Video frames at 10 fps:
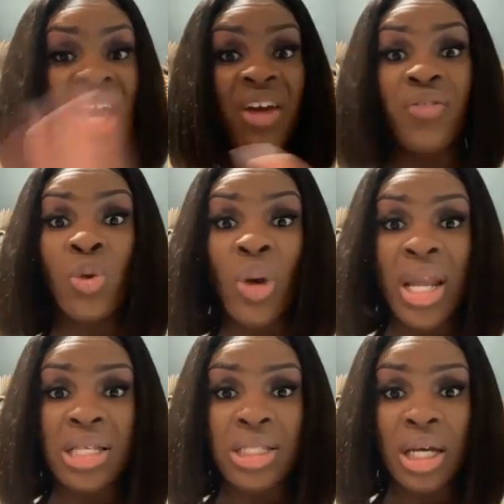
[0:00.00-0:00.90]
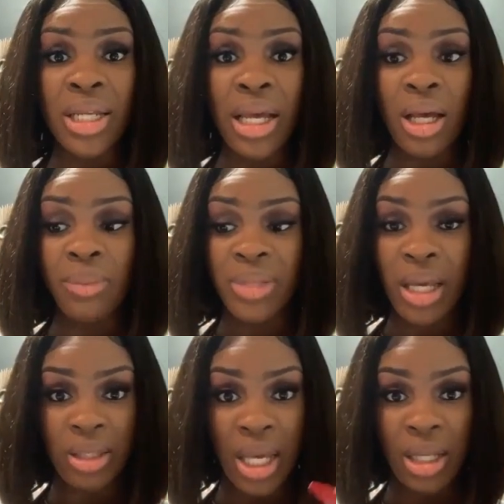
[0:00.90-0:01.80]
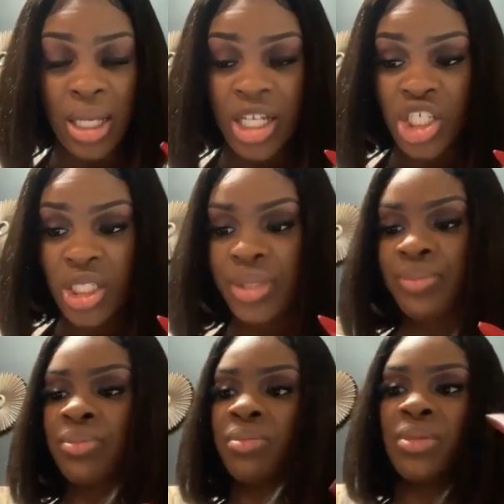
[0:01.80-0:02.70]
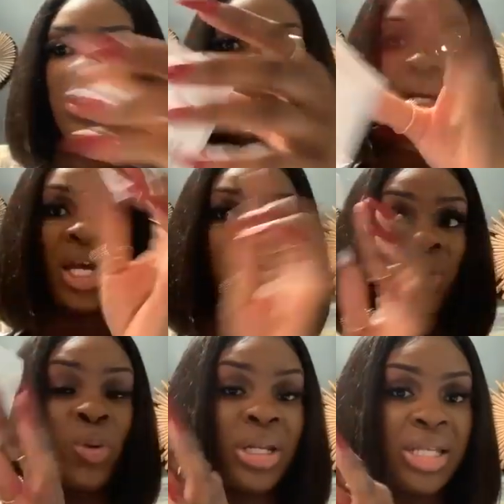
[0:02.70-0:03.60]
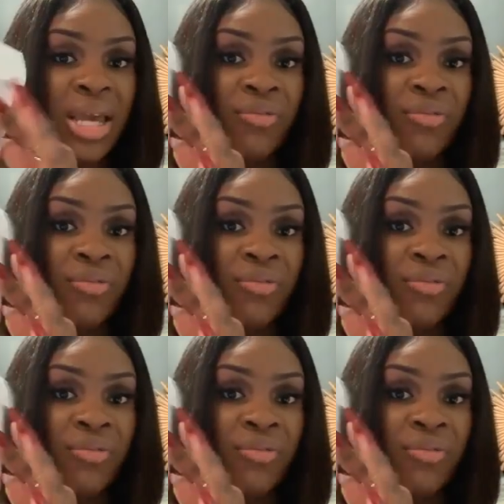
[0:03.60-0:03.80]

everyone has done their, their, their collection everyone in